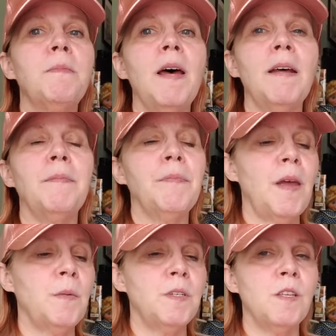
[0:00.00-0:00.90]
But
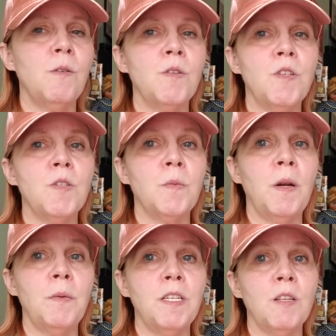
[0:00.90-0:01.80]
I went to the grocery store. When
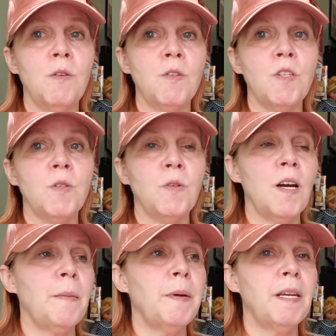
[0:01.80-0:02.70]
I went to the grocery store,
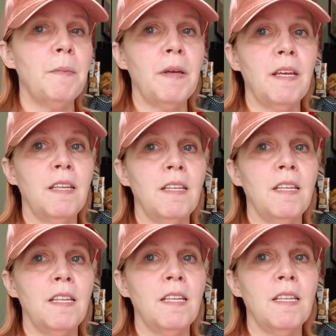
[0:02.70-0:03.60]
I picked up
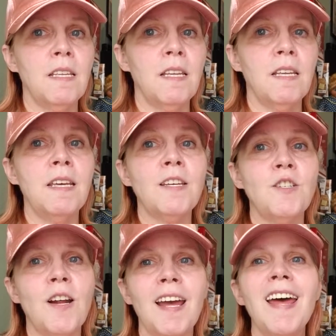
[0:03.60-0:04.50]

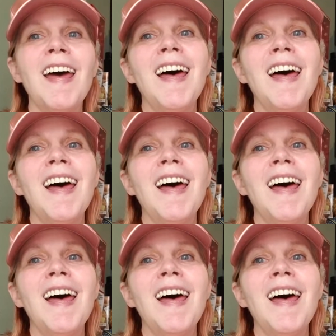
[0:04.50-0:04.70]
yesterday.